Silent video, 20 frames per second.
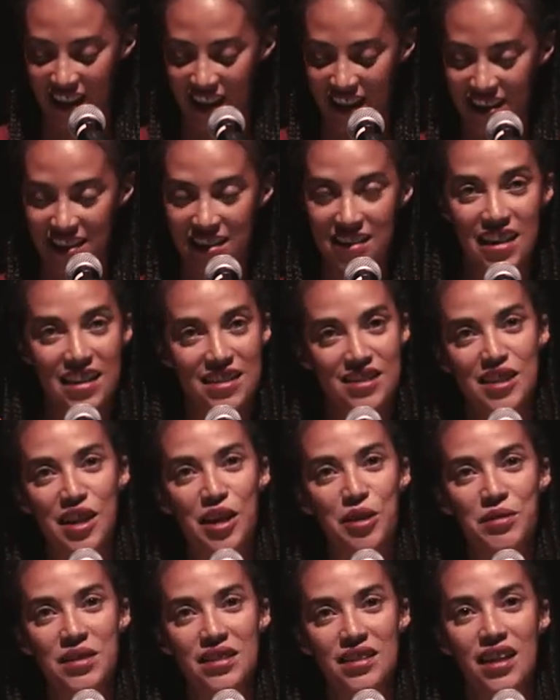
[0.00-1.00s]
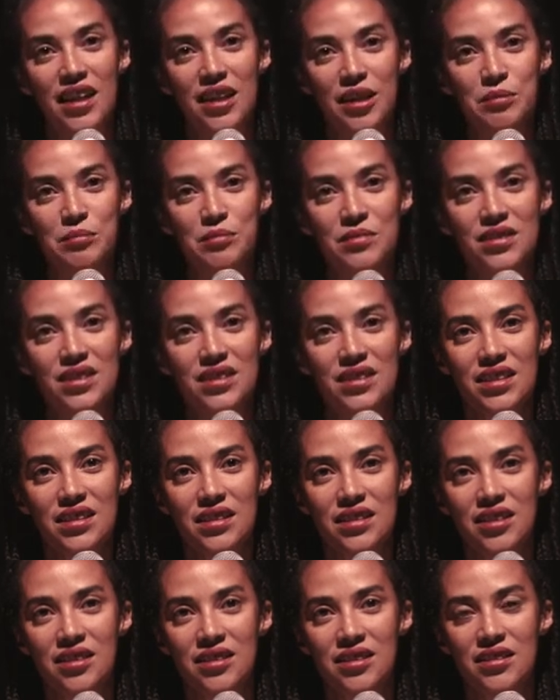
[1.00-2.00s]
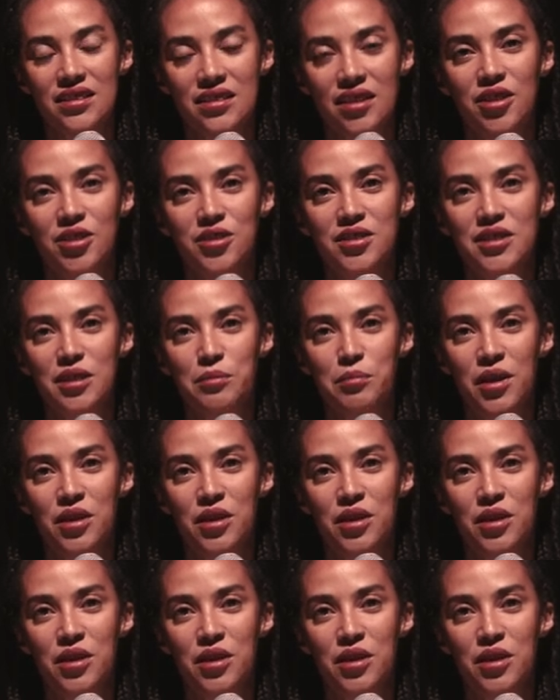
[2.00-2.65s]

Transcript: And that's how it comes. It talks